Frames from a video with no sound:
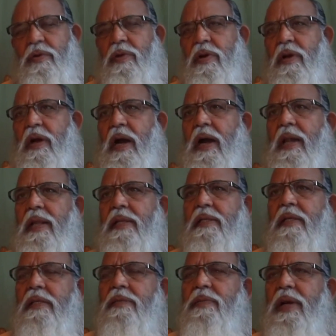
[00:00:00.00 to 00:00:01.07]
your car
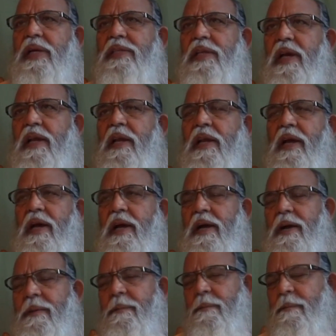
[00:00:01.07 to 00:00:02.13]
is such mashallah